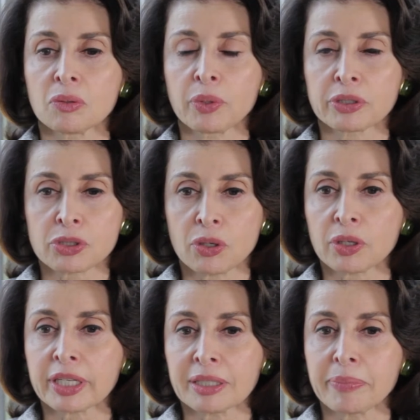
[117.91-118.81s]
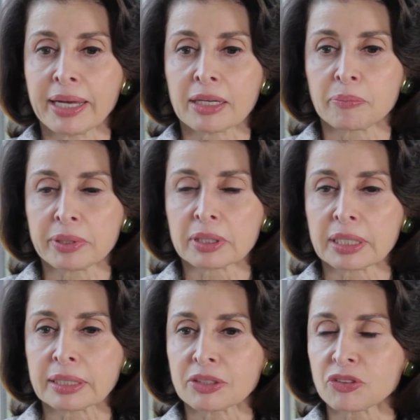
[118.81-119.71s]
We're talking about a
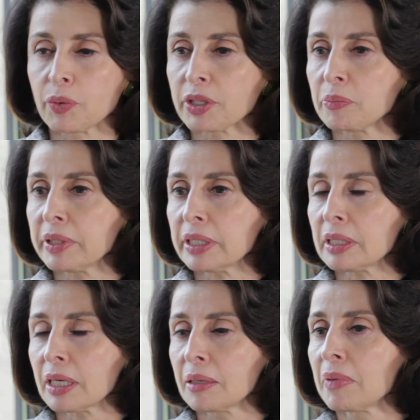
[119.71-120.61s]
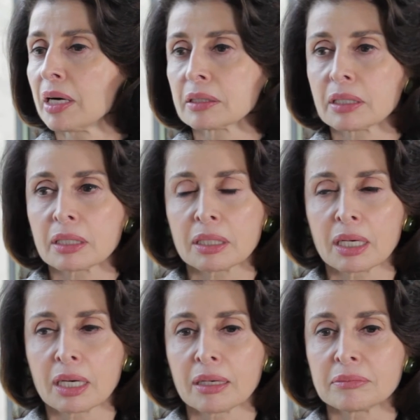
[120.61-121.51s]
building that's going to be among
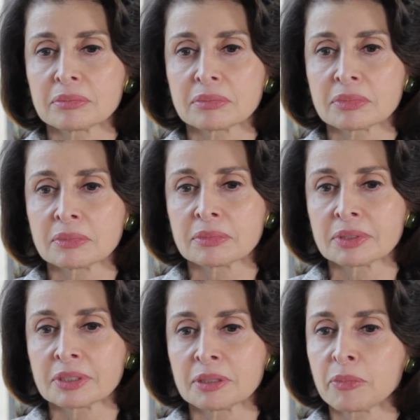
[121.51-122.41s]
the